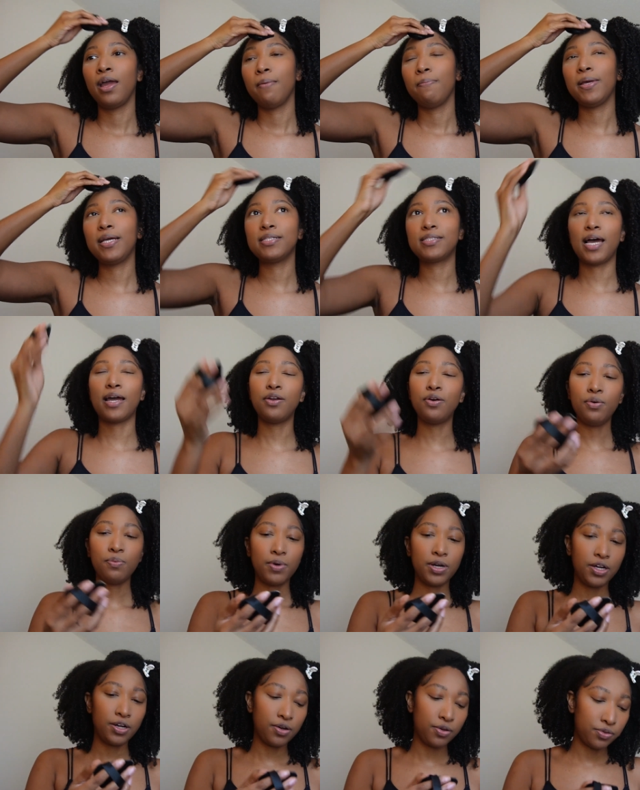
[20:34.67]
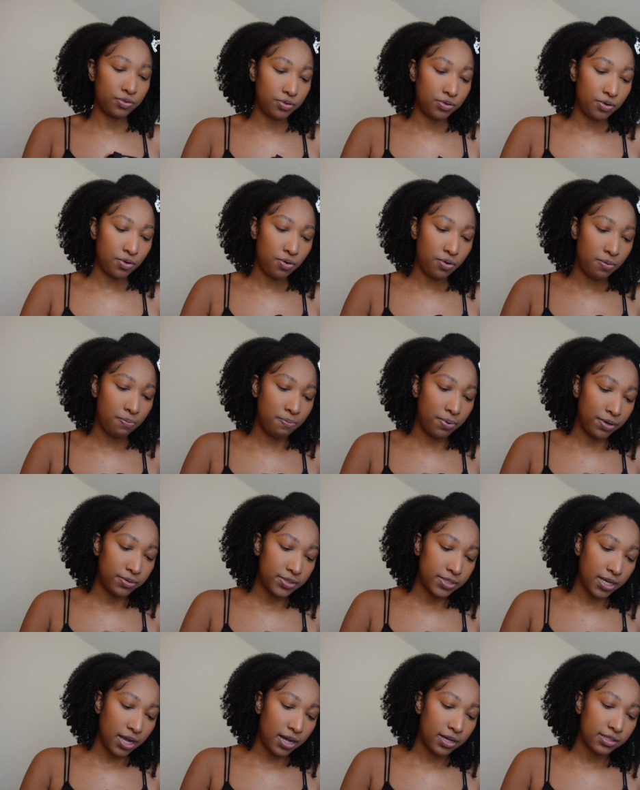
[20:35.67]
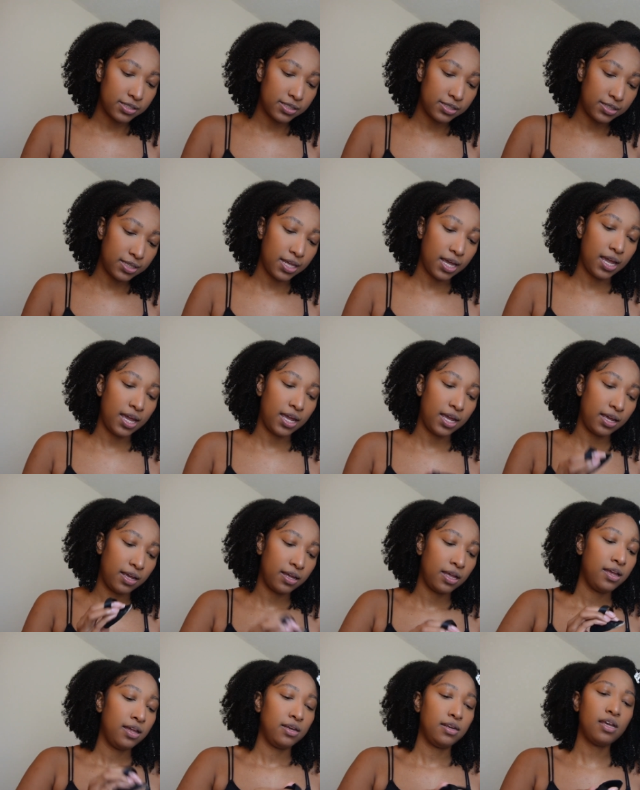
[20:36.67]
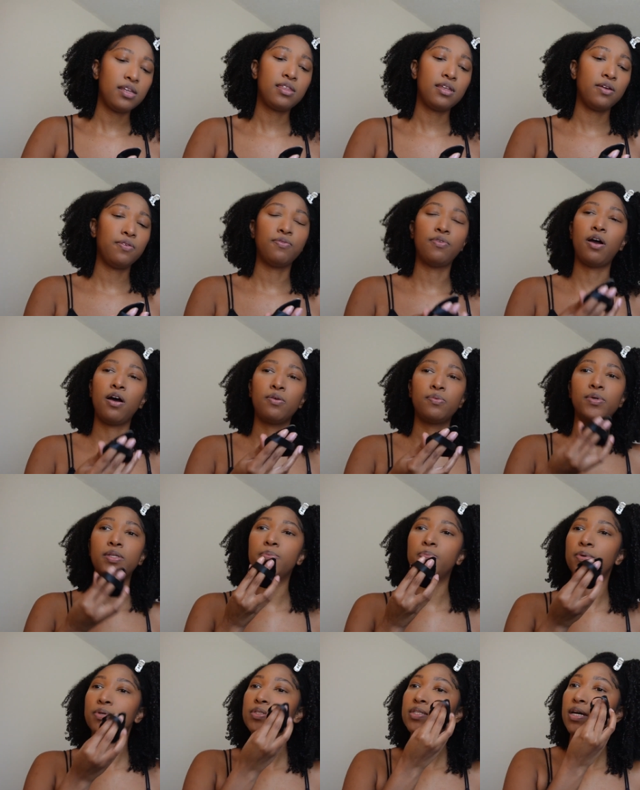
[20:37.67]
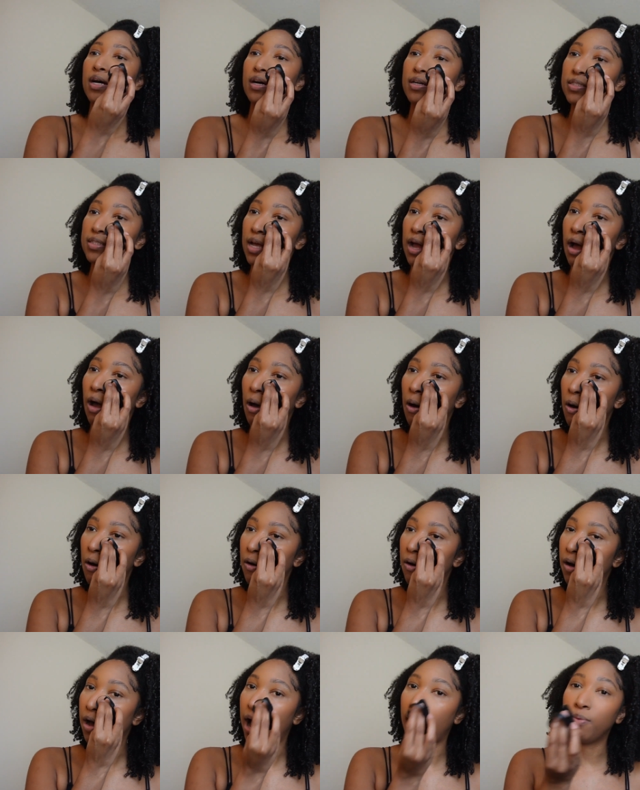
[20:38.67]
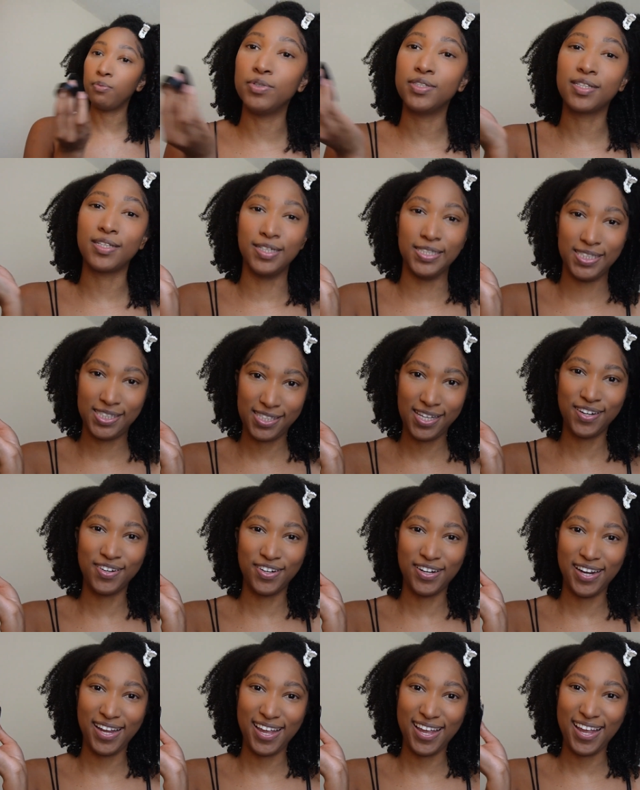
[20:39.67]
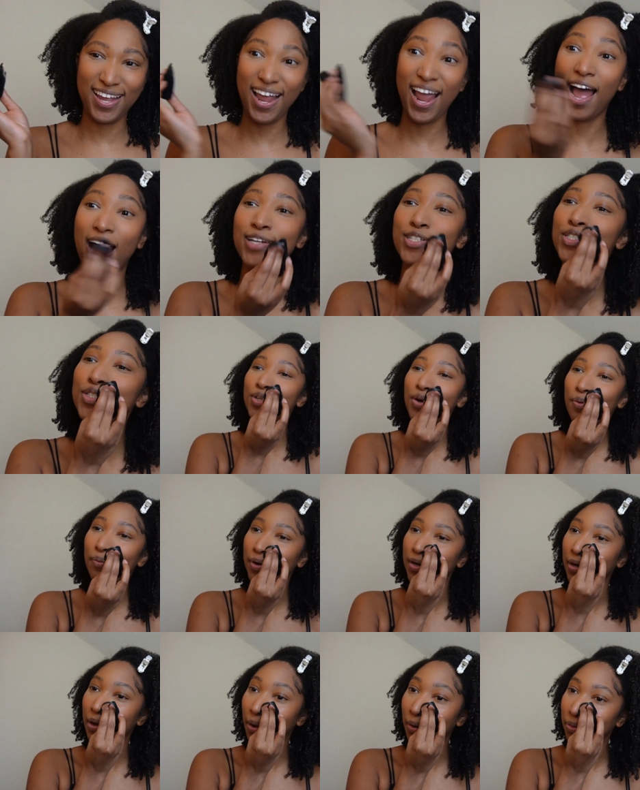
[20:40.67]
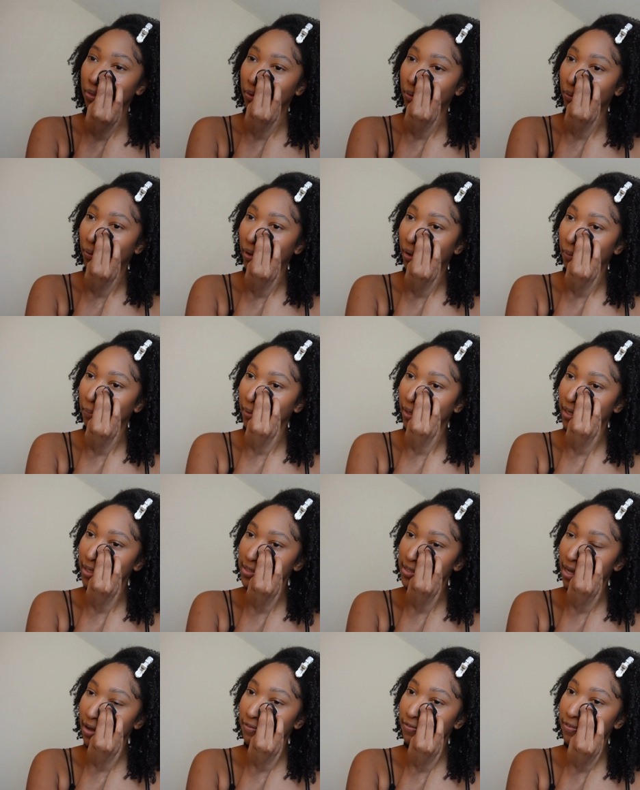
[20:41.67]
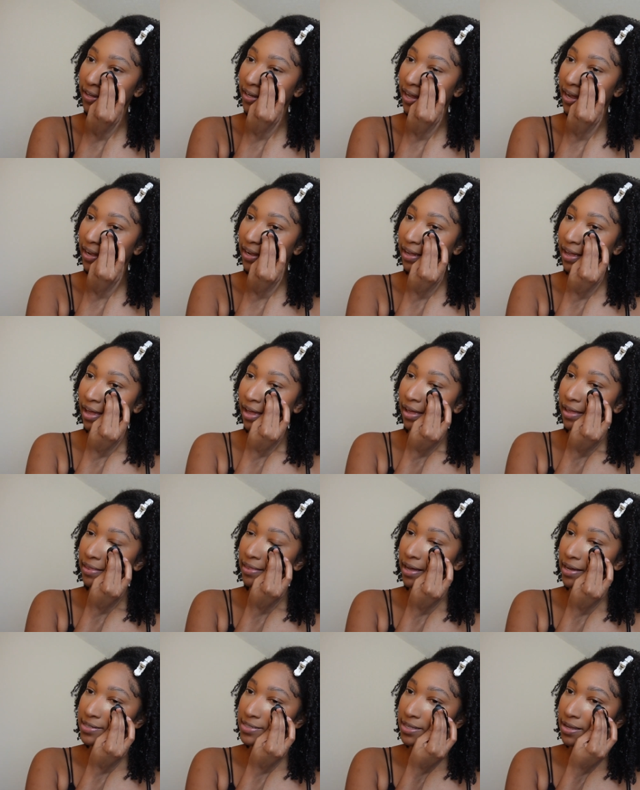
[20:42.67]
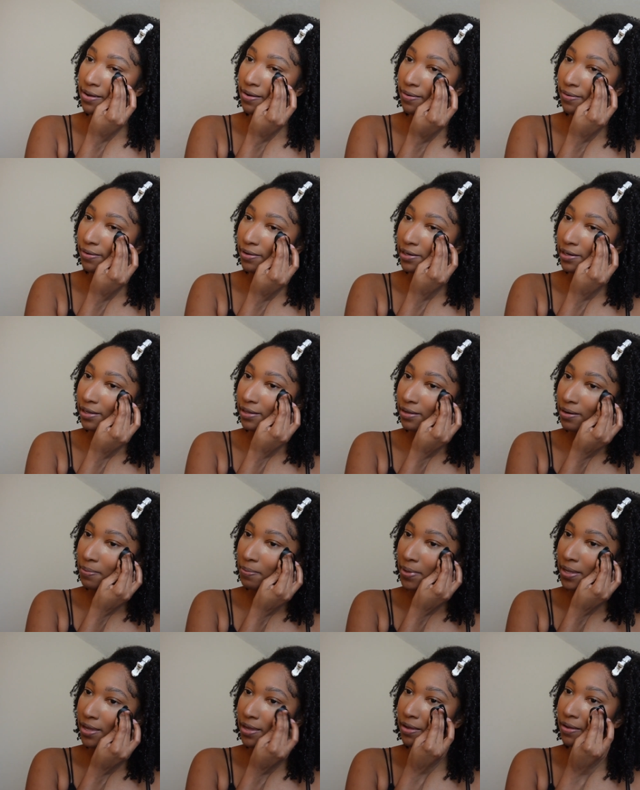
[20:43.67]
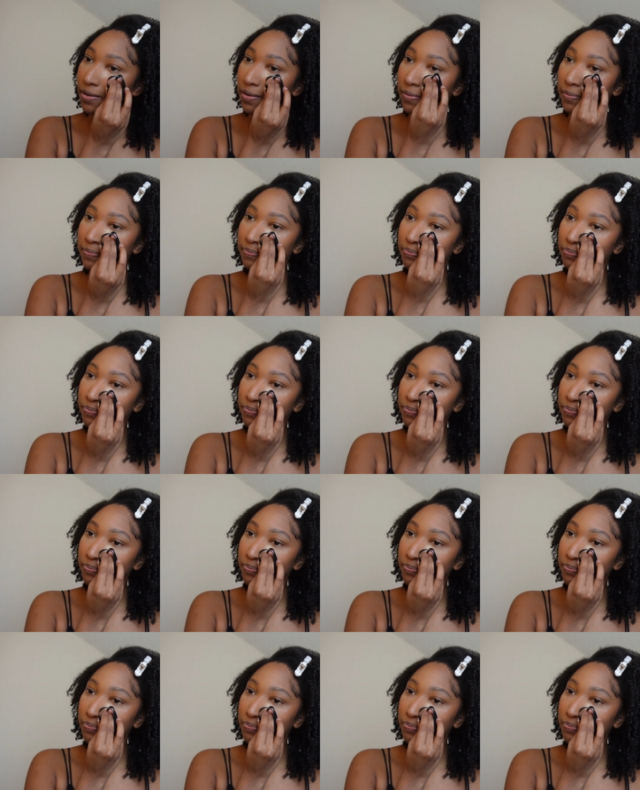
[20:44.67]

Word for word: because I don't want to go through the whole Botox thing. Nothing wrong with Botox at all. I was considering it. I just don't want to go through it because I feel like that's a whole nother bill.